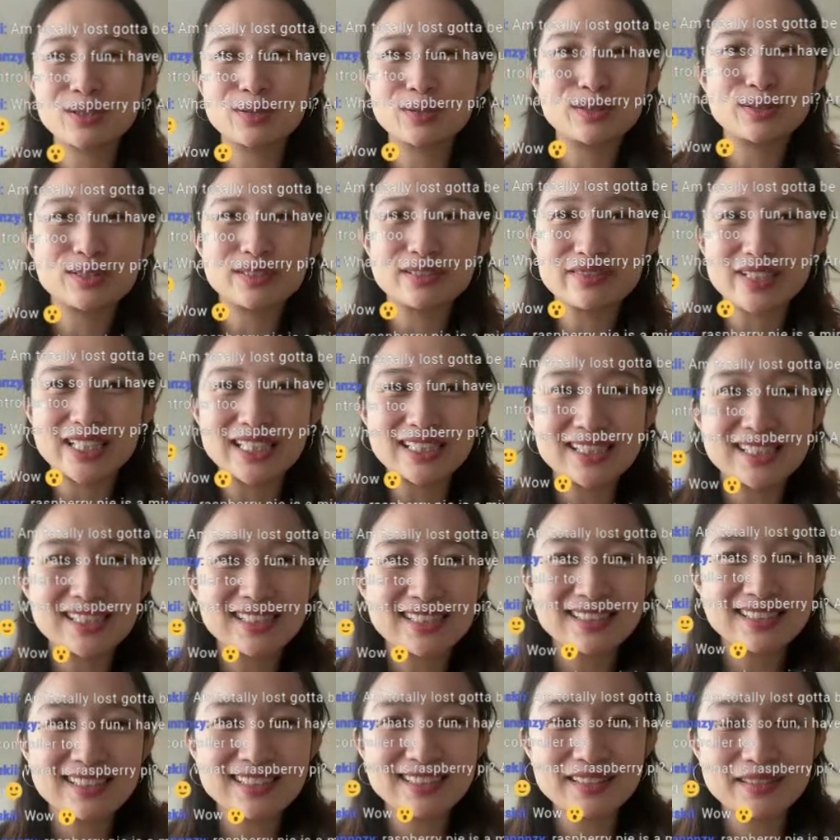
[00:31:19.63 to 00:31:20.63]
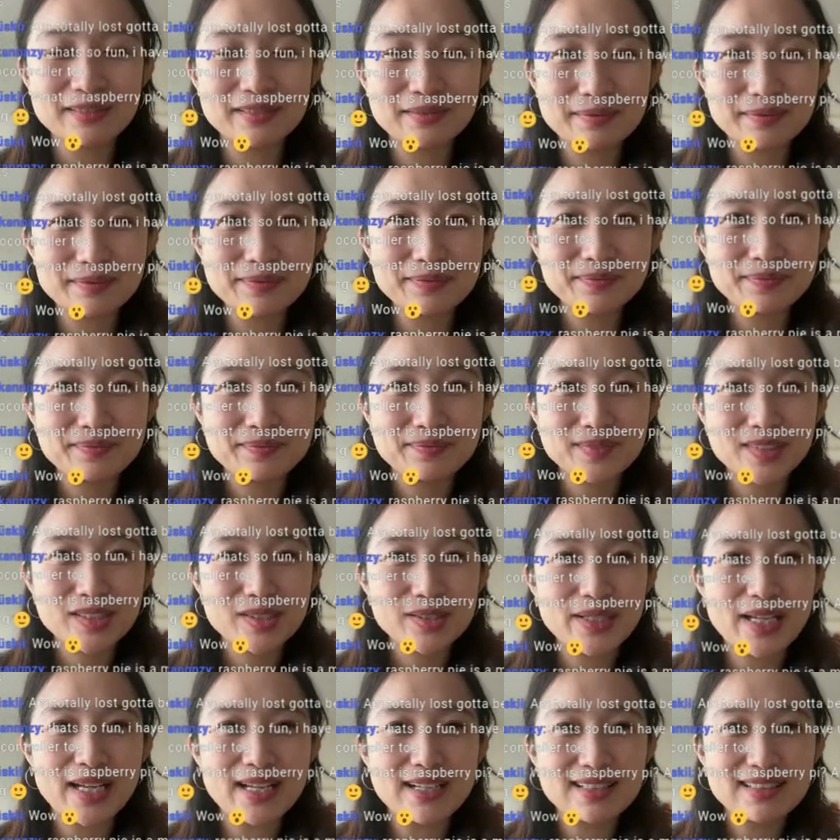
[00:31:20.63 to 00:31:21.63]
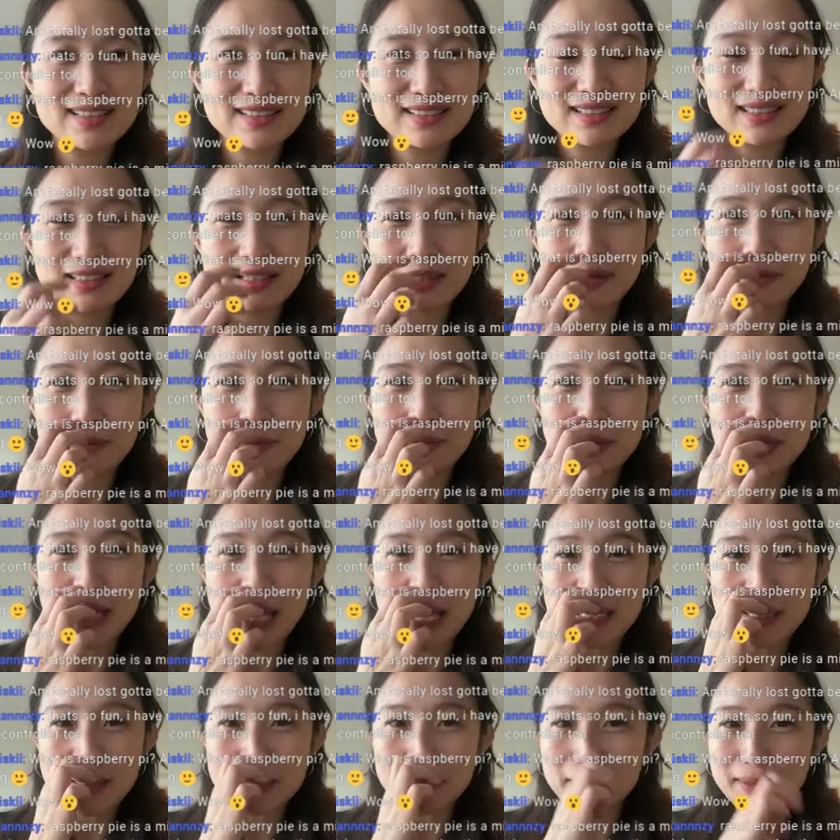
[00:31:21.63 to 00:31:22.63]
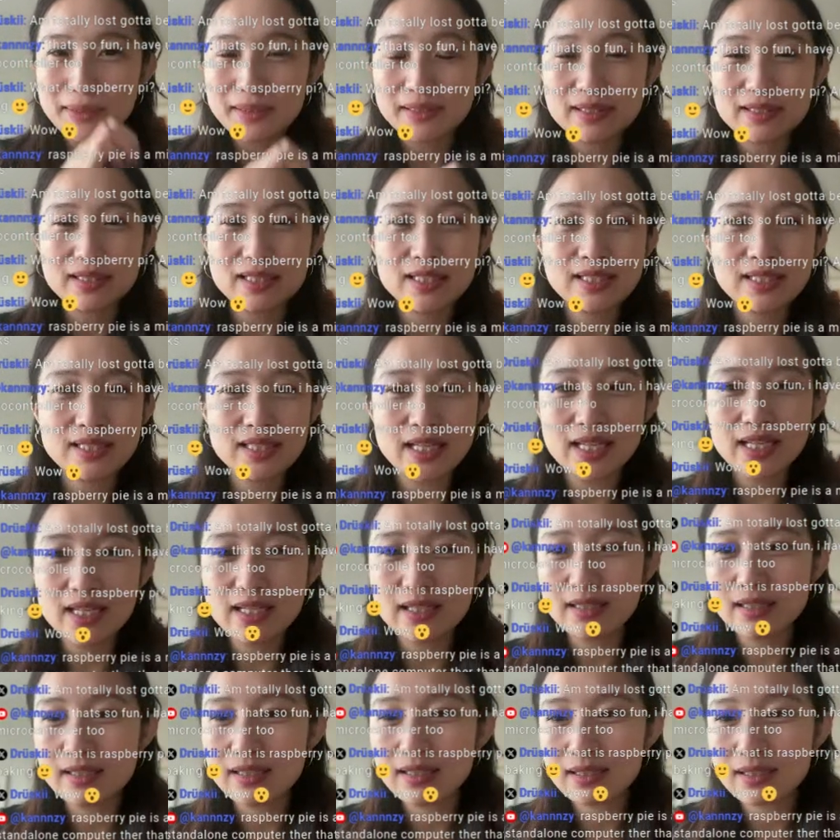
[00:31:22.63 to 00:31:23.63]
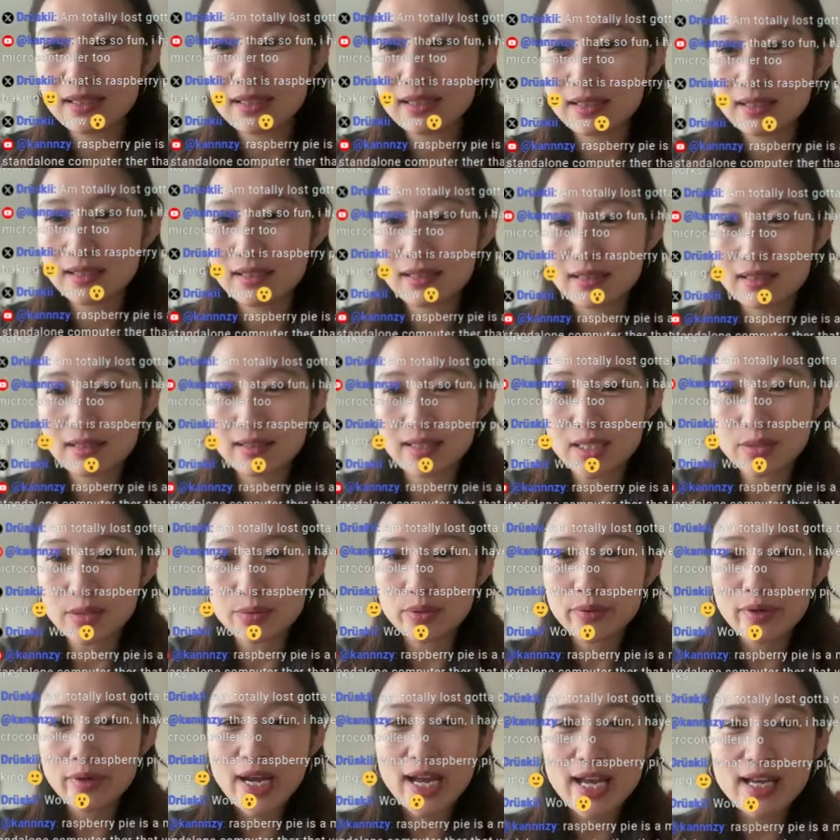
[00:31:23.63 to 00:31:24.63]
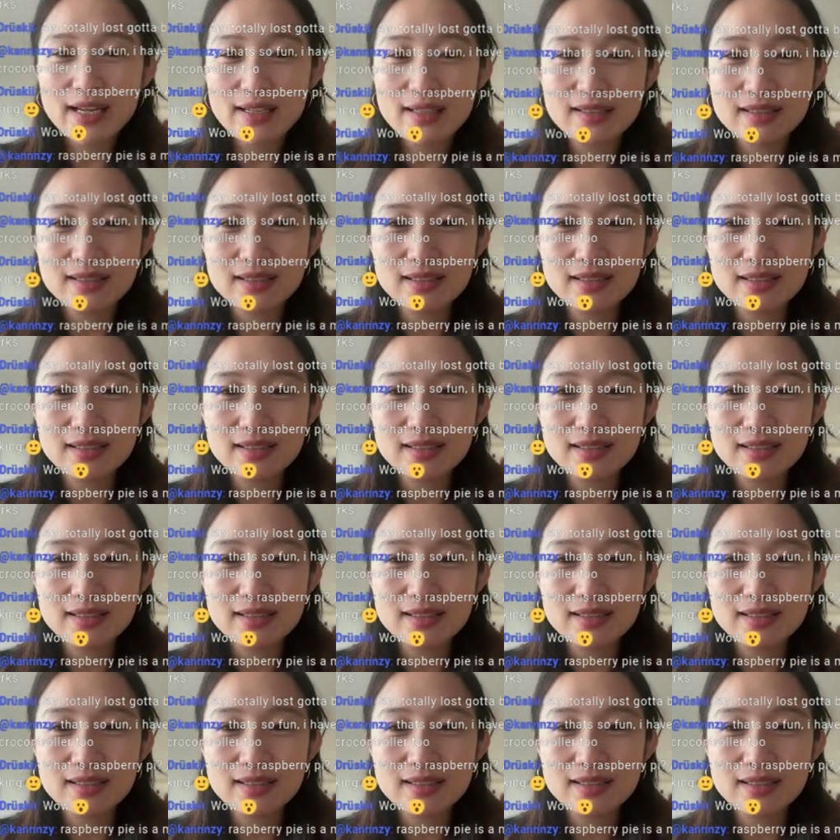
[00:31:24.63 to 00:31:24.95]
device. So yeah, that is it. That's where we're at.